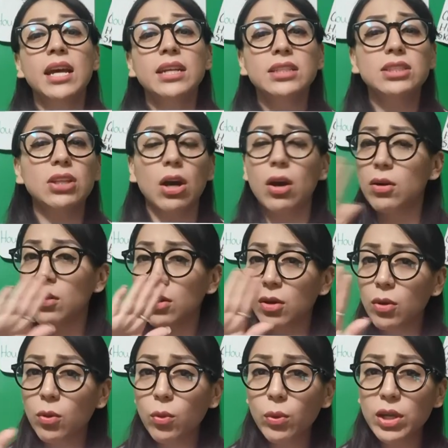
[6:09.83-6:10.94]
So,
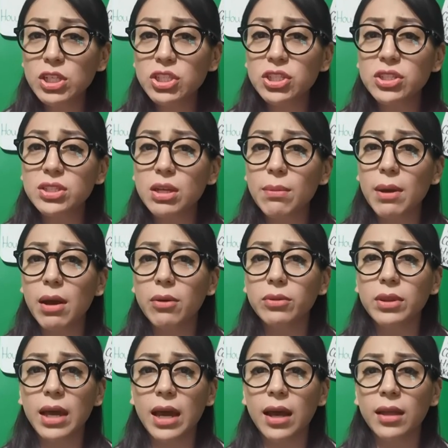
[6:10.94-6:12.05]
questions about
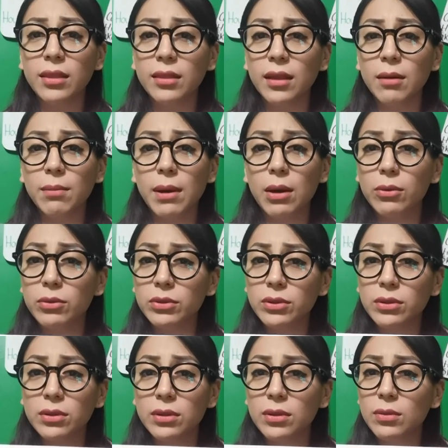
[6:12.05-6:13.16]
that, about
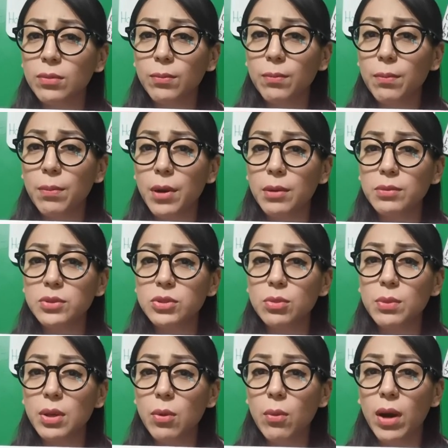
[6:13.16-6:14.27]
verb to
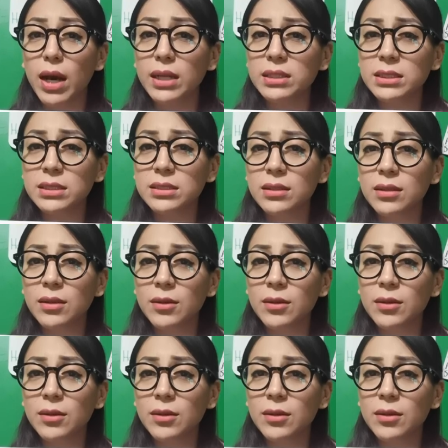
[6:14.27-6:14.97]
be was?